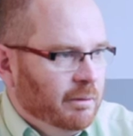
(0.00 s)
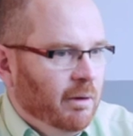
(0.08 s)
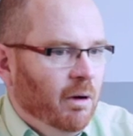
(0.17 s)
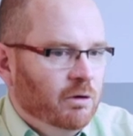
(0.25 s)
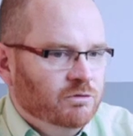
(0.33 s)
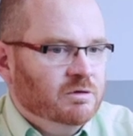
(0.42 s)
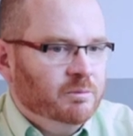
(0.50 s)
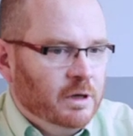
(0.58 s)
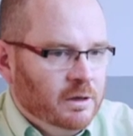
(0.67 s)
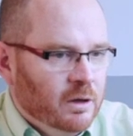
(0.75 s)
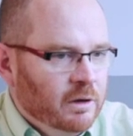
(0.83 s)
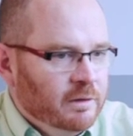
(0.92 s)
Are you
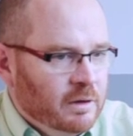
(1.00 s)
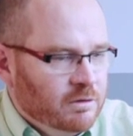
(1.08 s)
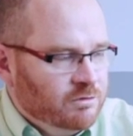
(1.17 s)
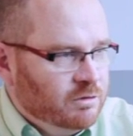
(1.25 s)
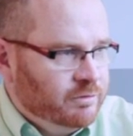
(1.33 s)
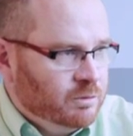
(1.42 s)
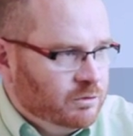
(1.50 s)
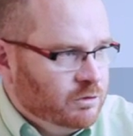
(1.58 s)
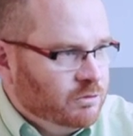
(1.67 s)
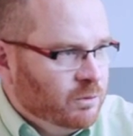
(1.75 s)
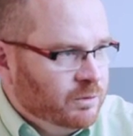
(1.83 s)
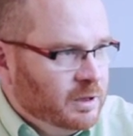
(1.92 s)
somebody known in the industry for what you're
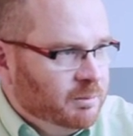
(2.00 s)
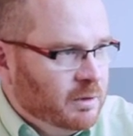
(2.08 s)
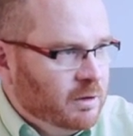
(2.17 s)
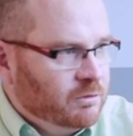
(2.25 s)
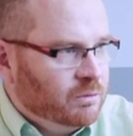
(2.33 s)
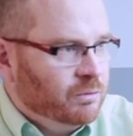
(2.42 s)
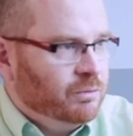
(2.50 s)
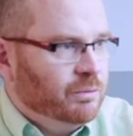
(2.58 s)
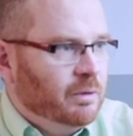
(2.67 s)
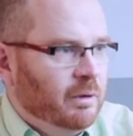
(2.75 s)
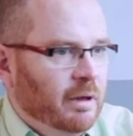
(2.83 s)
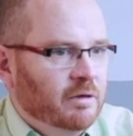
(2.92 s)
talking about,
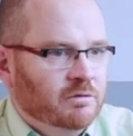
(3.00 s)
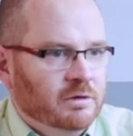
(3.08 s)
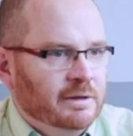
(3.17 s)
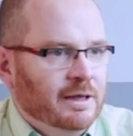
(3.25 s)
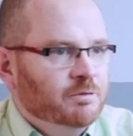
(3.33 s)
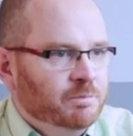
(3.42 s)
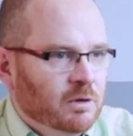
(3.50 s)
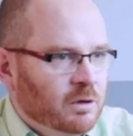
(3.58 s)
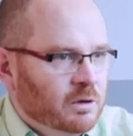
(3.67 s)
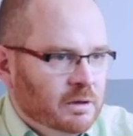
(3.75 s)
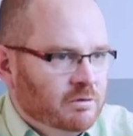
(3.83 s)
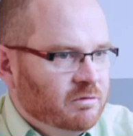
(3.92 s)
or is it a guest
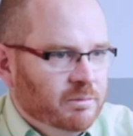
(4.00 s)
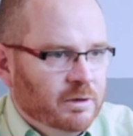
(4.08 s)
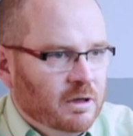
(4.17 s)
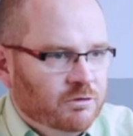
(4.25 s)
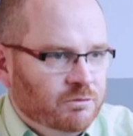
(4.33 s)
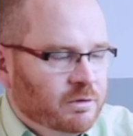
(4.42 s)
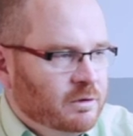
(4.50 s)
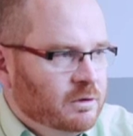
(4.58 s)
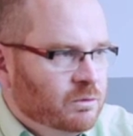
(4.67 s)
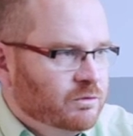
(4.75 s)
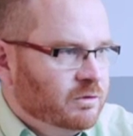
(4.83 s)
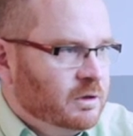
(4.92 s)
blog that somebody else has
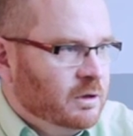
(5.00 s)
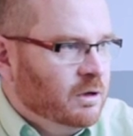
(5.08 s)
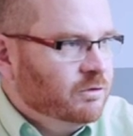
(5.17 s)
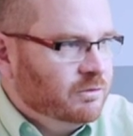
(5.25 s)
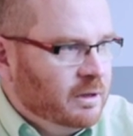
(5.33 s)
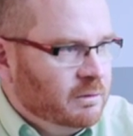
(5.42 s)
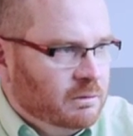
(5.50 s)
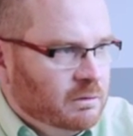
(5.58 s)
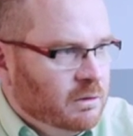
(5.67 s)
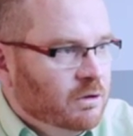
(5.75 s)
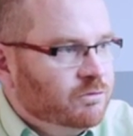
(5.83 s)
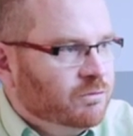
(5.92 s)
written, or is it a ghost
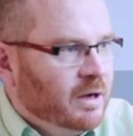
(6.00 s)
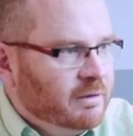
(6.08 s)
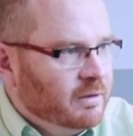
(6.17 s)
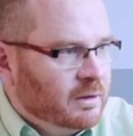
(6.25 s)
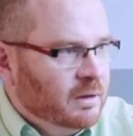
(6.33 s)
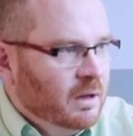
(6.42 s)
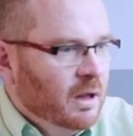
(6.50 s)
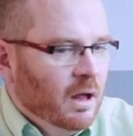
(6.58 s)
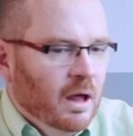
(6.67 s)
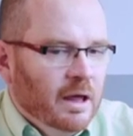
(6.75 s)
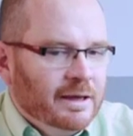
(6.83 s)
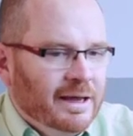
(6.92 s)
writing?
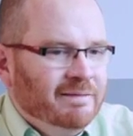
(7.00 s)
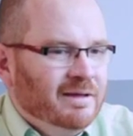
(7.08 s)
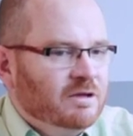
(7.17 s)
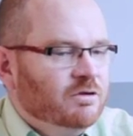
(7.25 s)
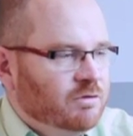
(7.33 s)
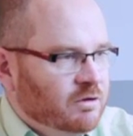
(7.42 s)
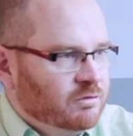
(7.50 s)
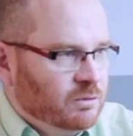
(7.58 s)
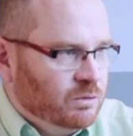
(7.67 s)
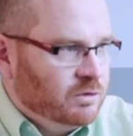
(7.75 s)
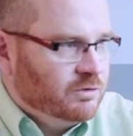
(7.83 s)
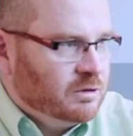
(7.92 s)
Can they actually trust the
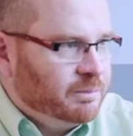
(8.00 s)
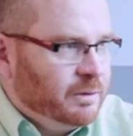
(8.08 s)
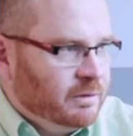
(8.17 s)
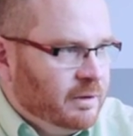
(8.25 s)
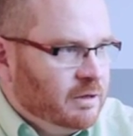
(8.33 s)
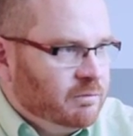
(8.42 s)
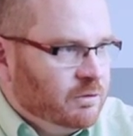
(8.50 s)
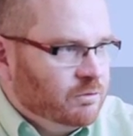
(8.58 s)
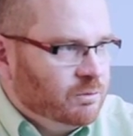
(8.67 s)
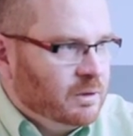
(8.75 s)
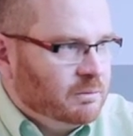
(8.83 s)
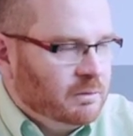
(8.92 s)
authorship at the end of it
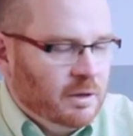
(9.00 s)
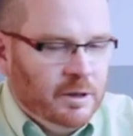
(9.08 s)
as well?